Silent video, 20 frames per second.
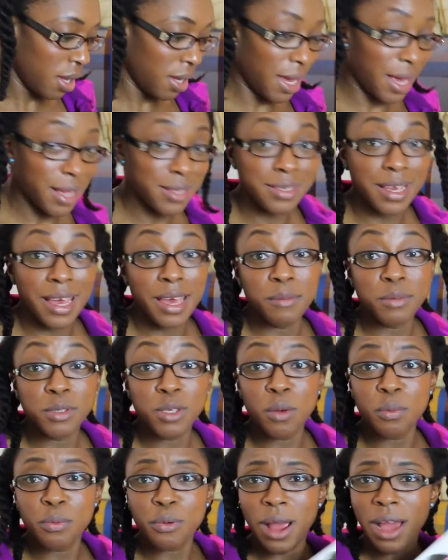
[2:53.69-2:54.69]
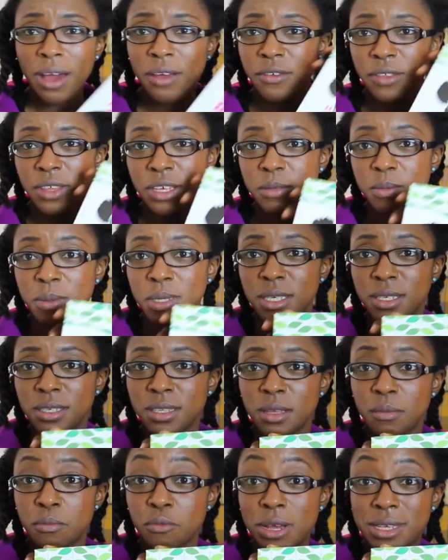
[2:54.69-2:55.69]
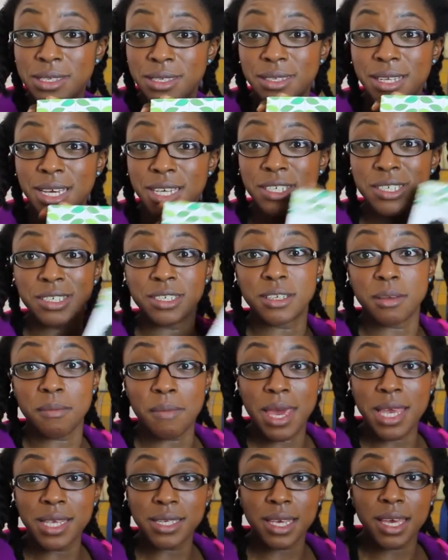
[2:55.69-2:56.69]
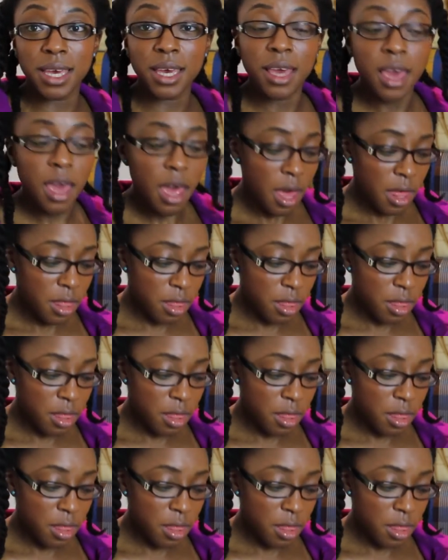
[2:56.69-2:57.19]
Yes, I'm so proud of this because the presentation is amazing.